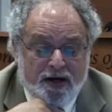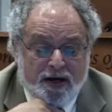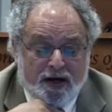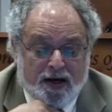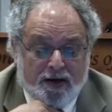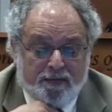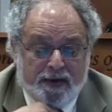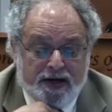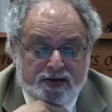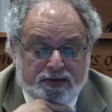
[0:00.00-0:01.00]
uh,
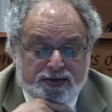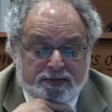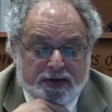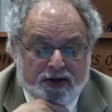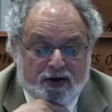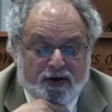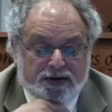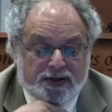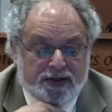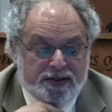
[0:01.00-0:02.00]
manual should be
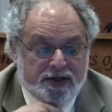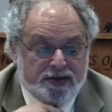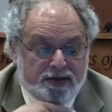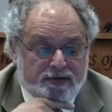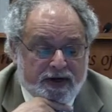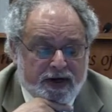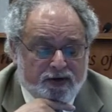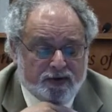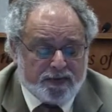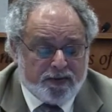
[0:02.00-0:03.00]
called to the attention of
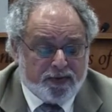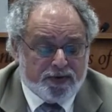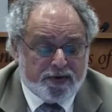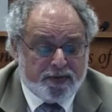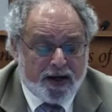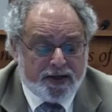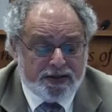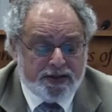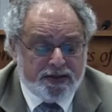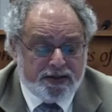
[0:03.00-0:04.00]
council members. The
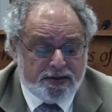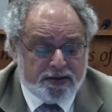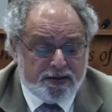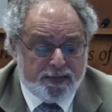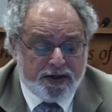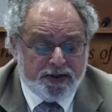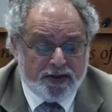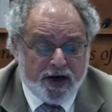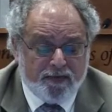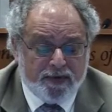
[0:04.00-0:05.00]
policy is that special
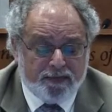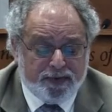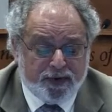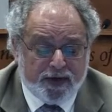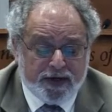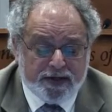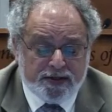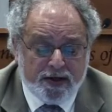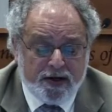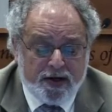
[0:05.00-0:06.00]
government
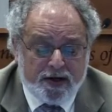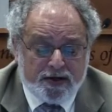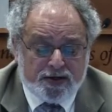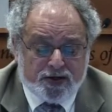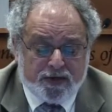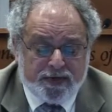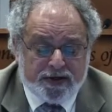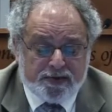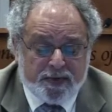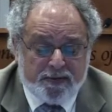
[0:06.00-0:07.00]
employees serving
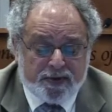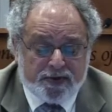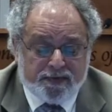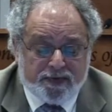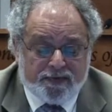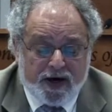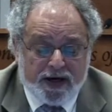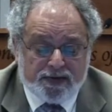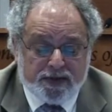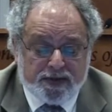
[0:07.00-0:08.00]
as members of
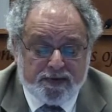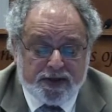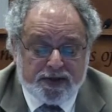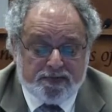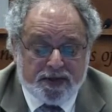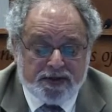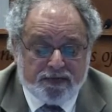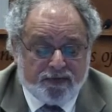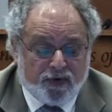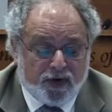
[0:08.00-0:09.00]
advisory committees must
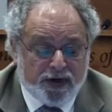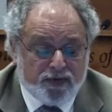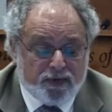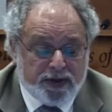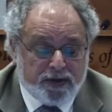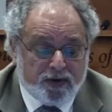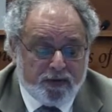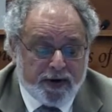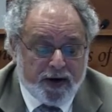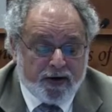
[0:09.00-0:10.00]
avoid real or
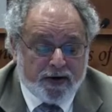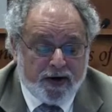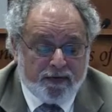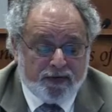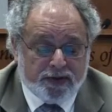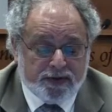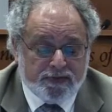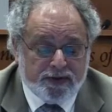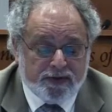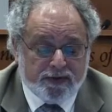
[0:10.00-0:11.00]
apparent conflicts
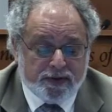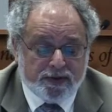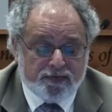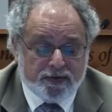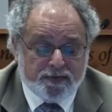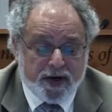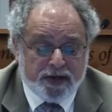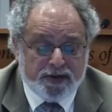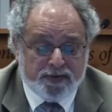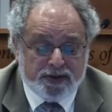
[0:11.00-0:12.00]
of interest.
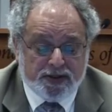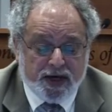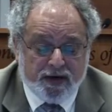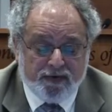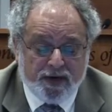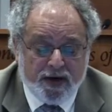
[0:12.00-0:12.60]
Responsible staff